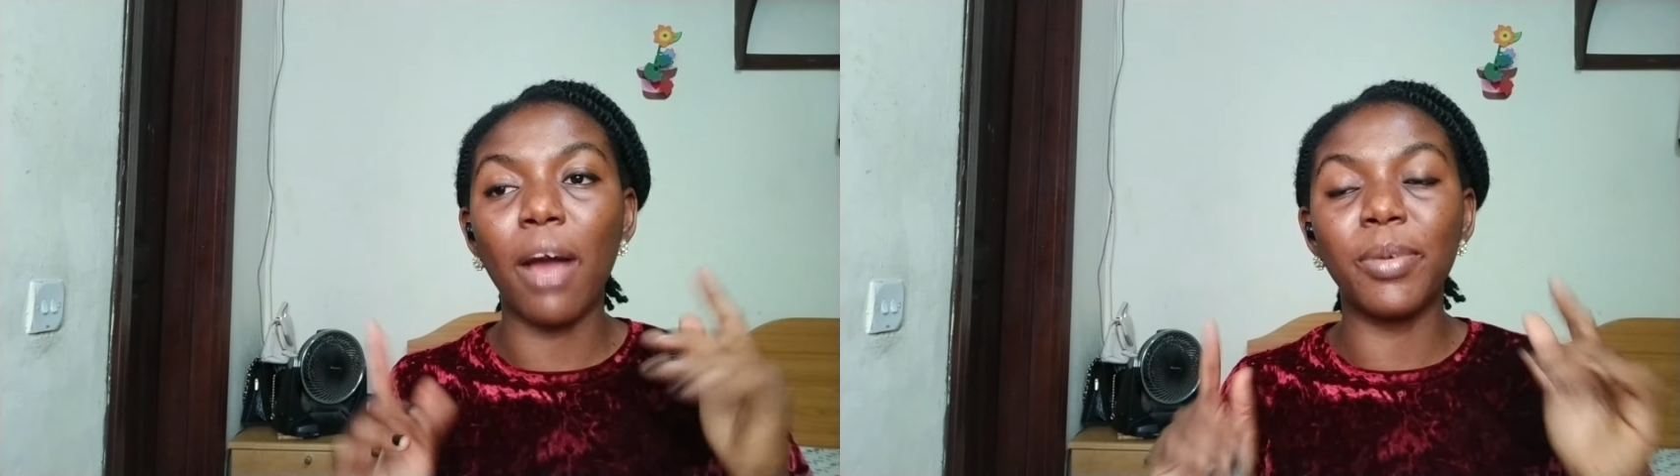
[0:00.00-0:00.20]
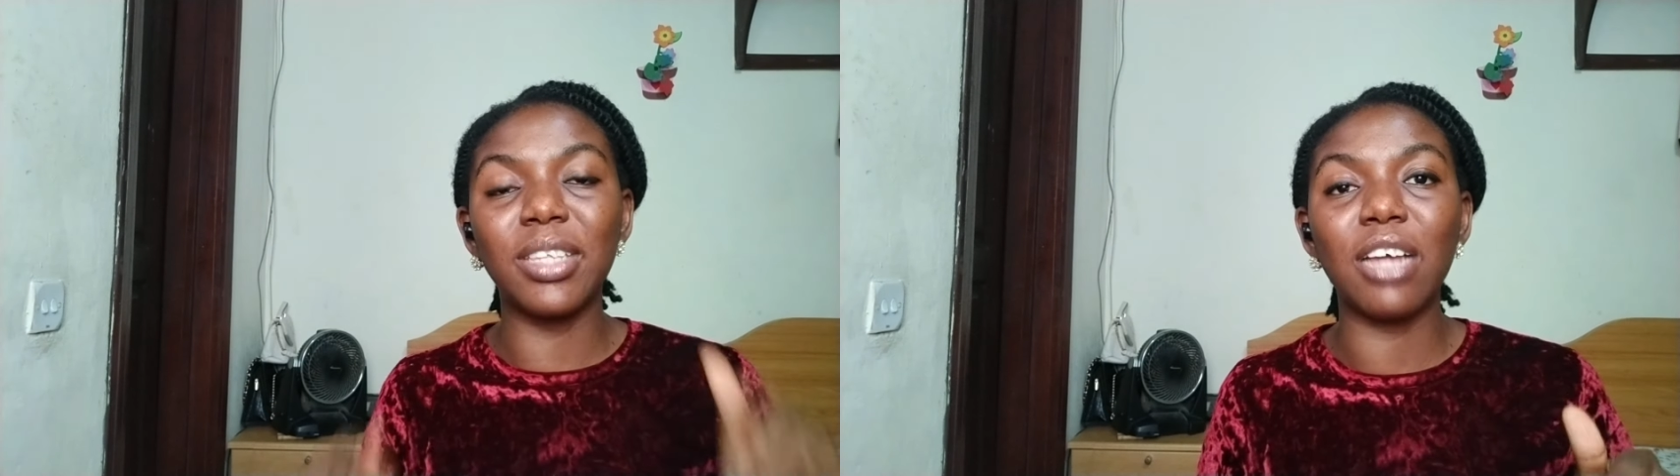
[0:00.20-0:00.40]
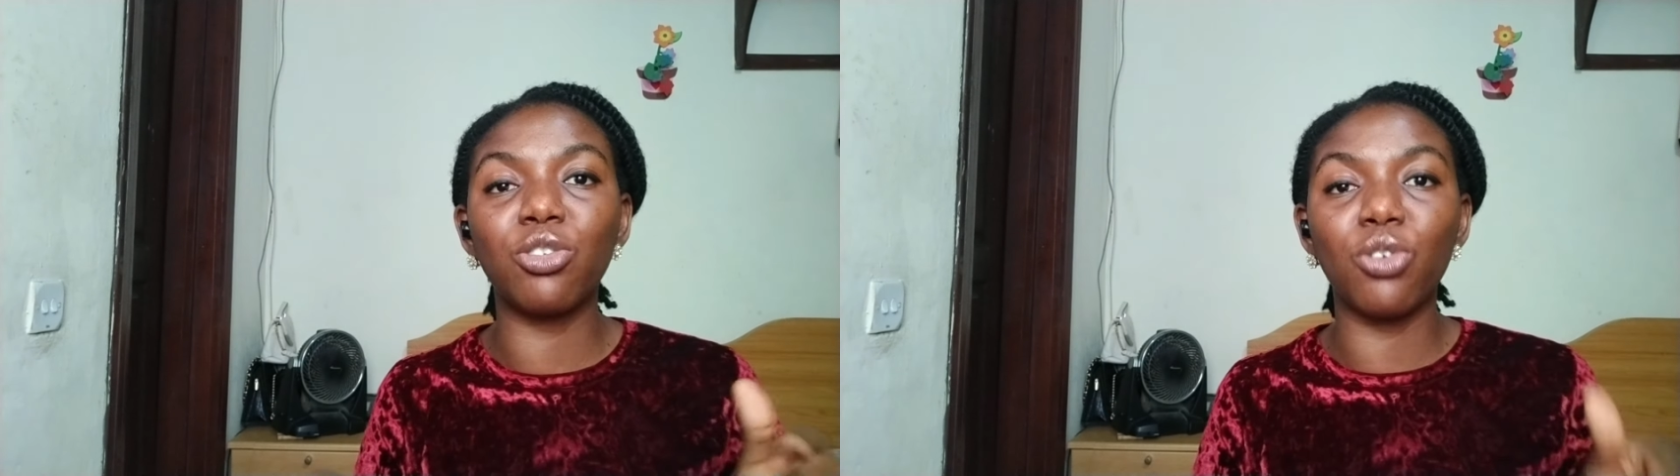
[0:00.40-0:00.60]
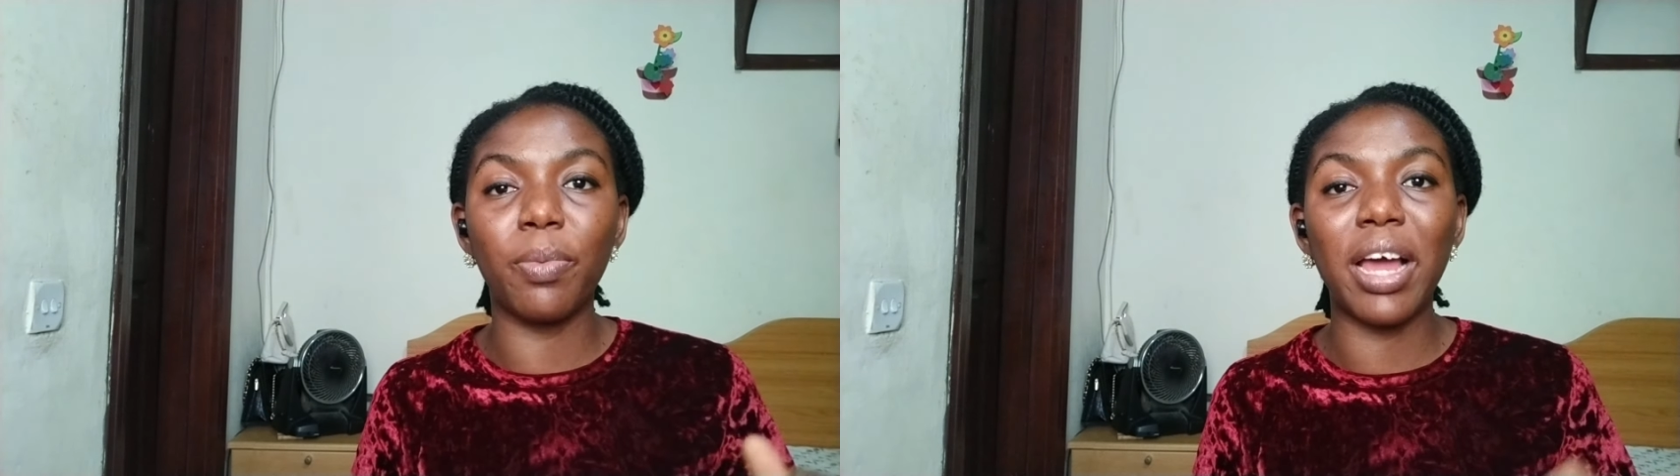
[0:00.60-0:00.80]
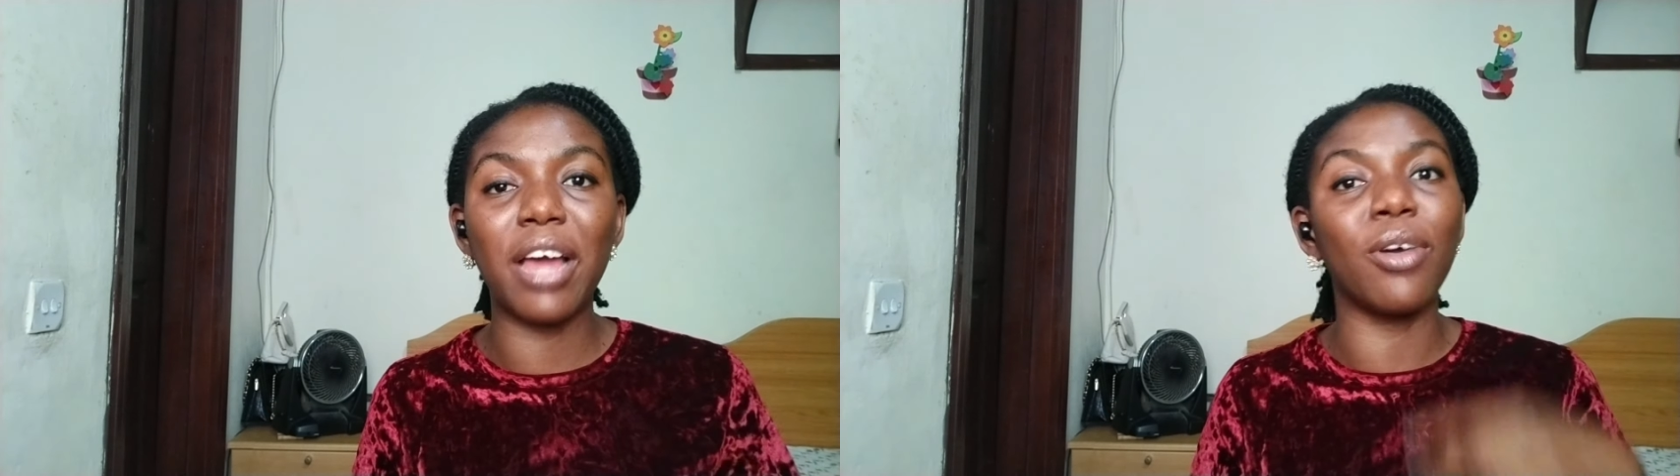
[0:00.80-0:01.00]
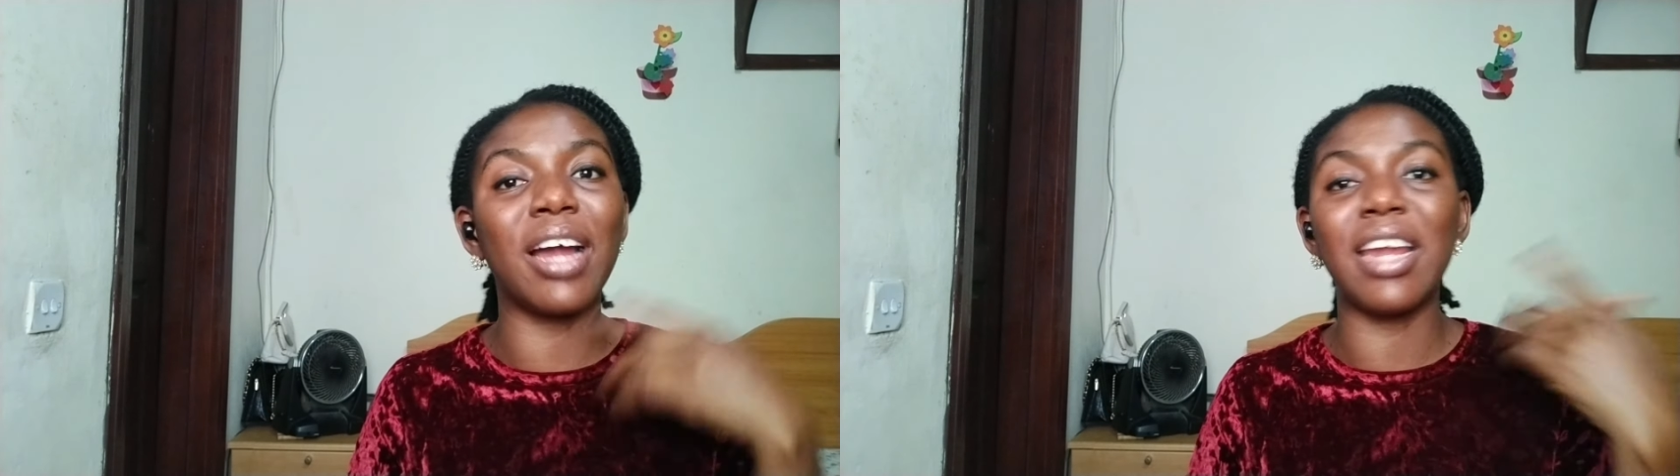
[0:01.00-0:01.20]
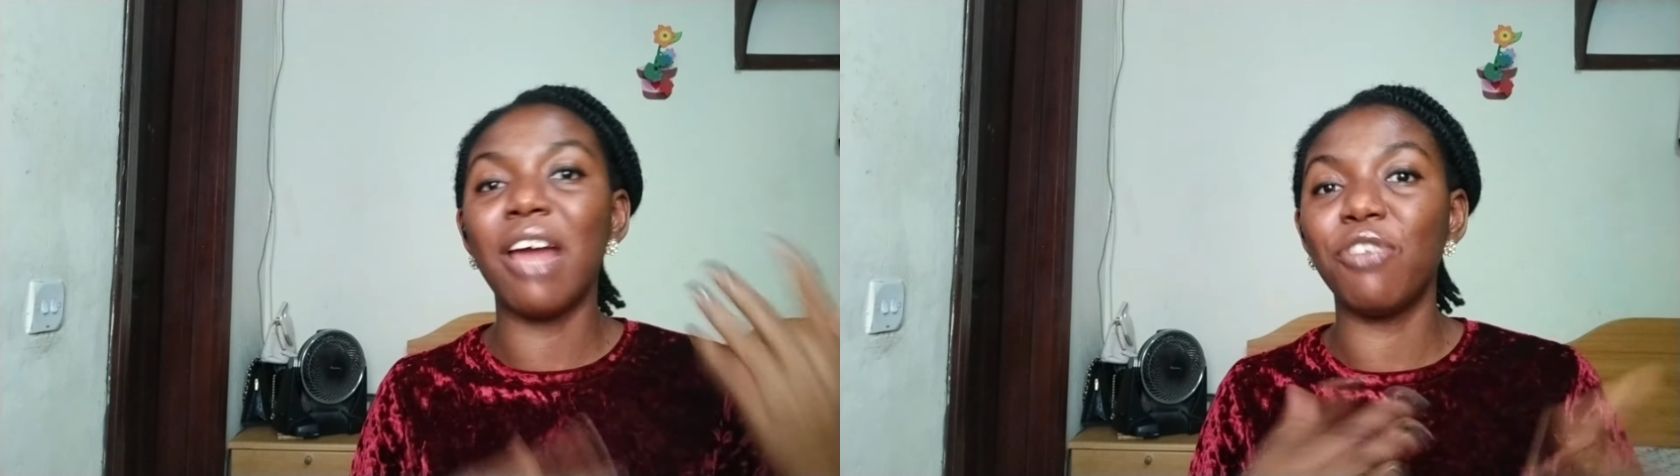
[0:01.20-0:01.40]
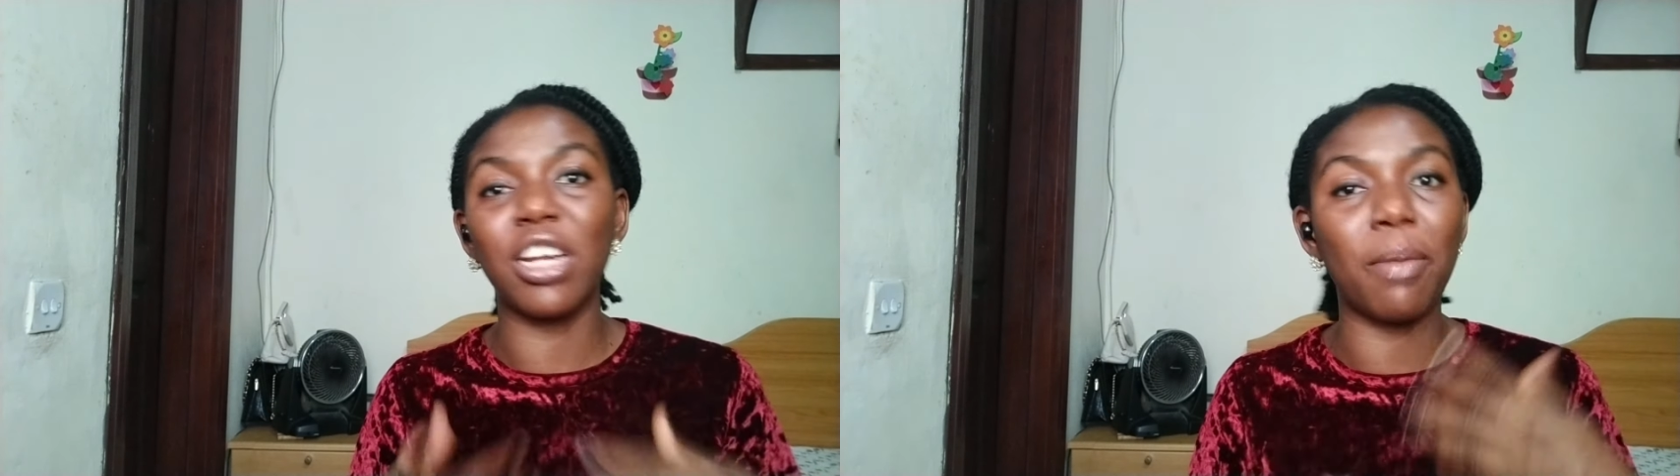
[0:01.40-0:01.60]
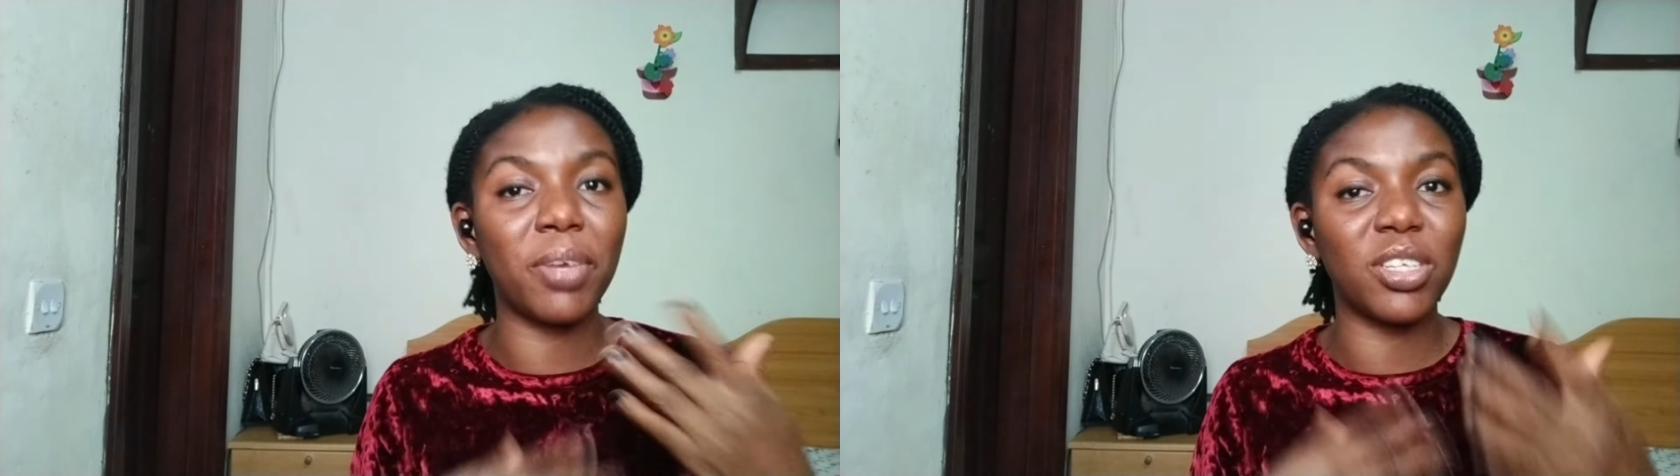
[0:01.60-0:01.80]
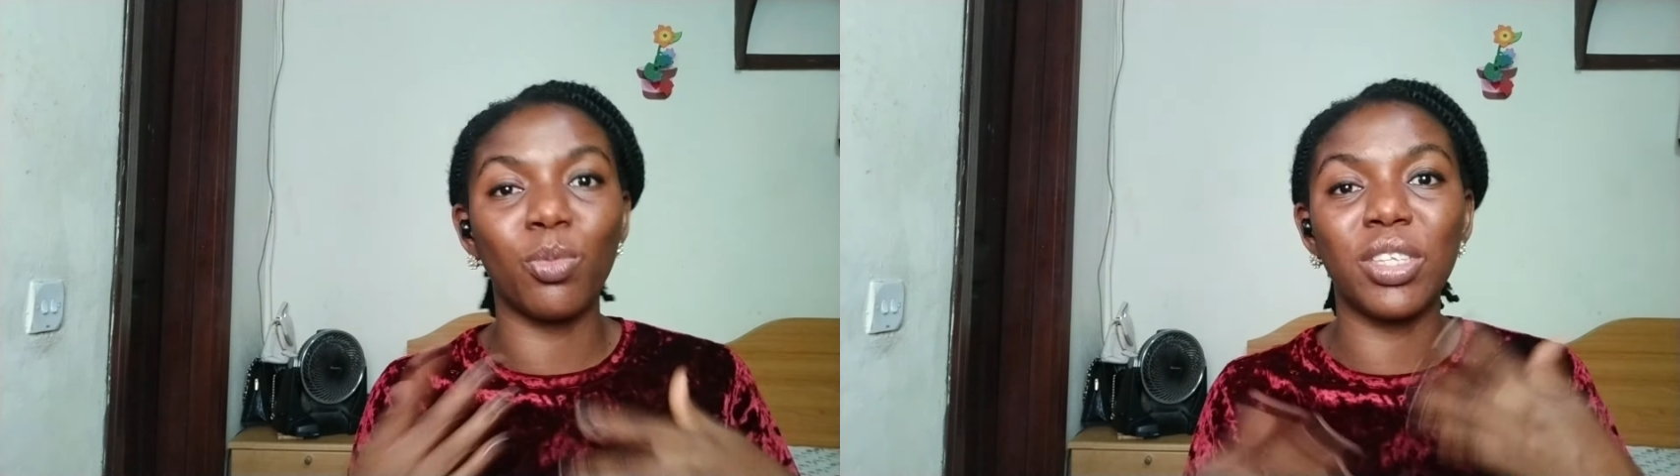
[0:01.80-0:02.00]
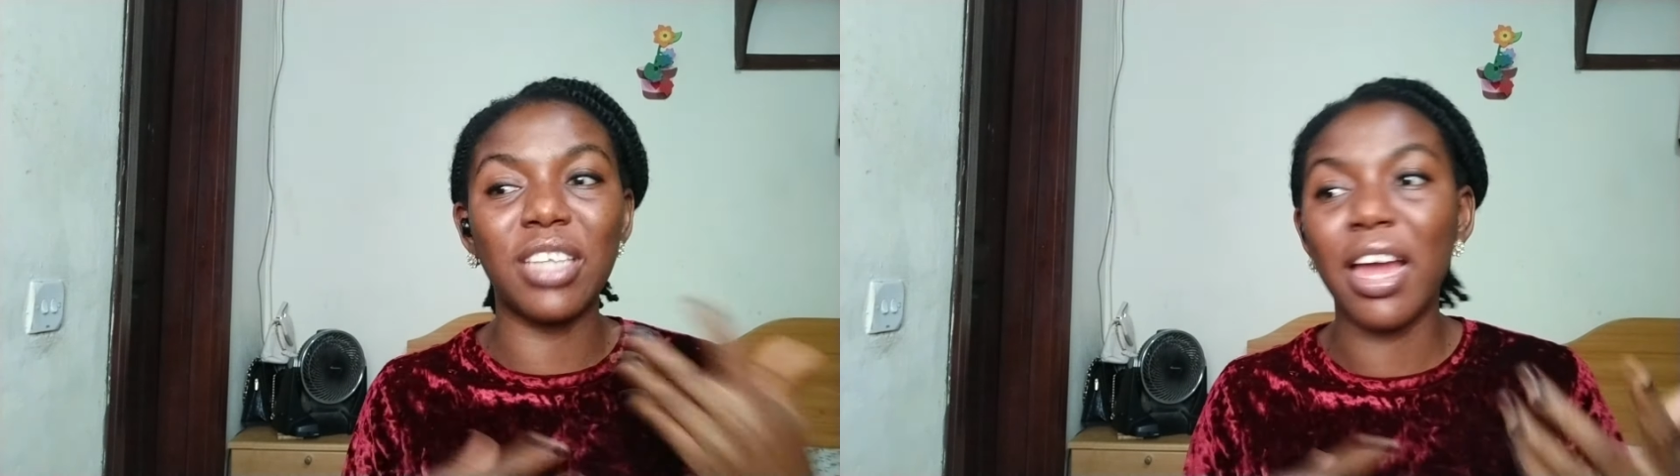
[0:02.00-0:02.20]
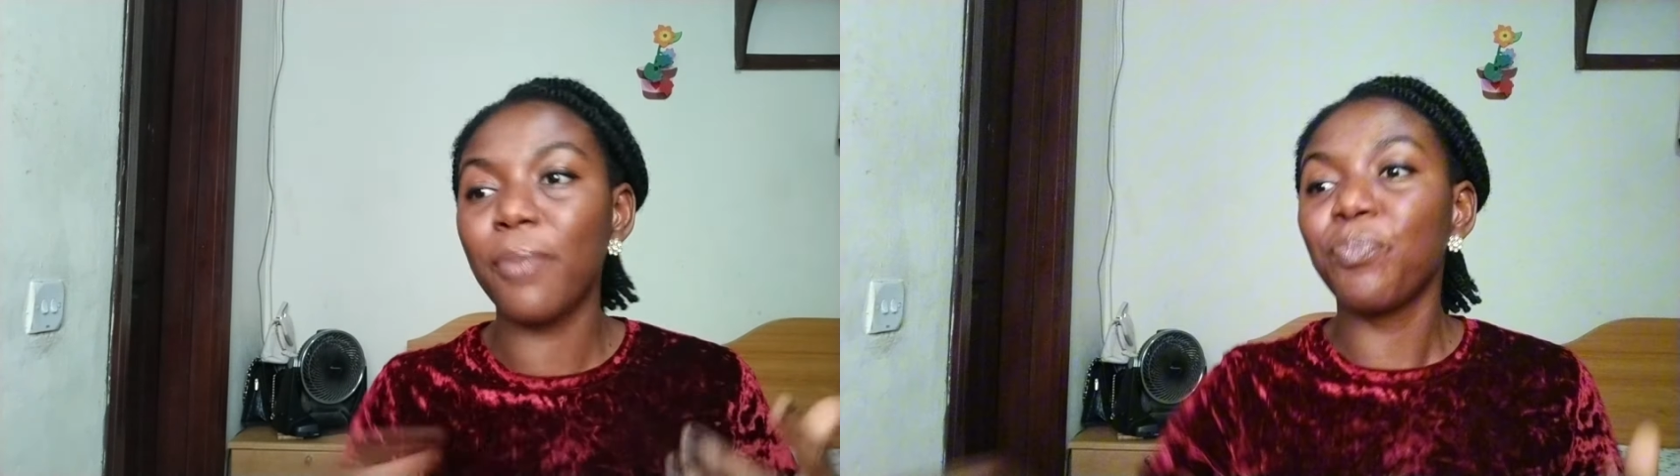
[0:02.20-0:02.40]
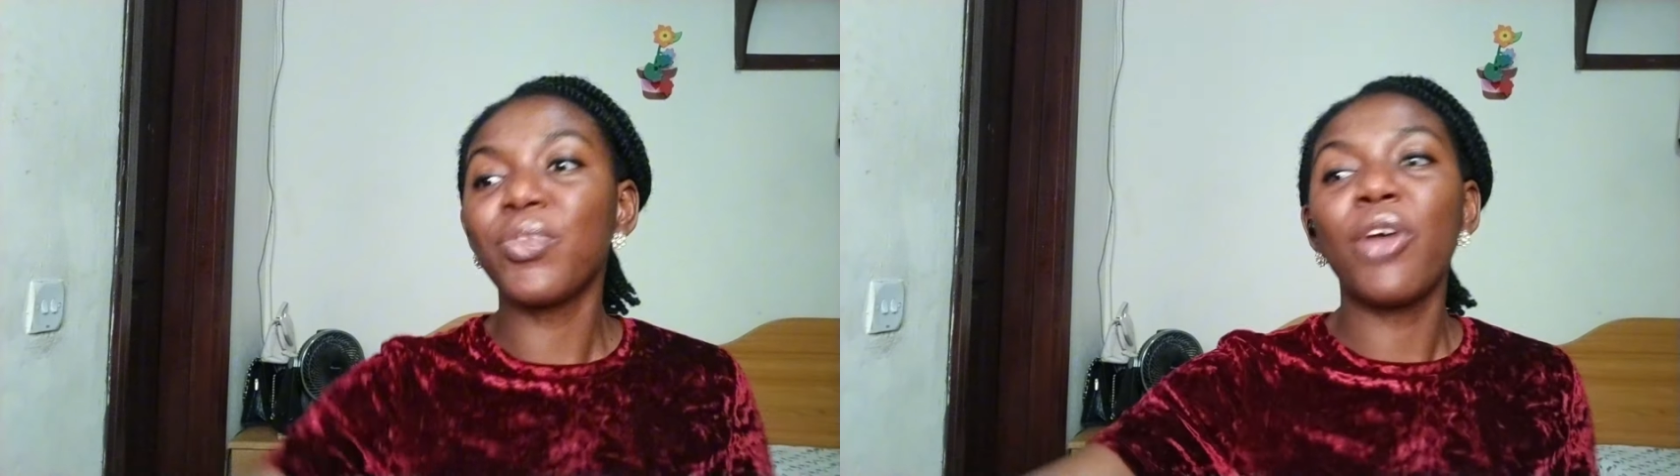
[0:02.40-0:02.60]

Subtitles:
I'll be there to reply you, and every other person will be there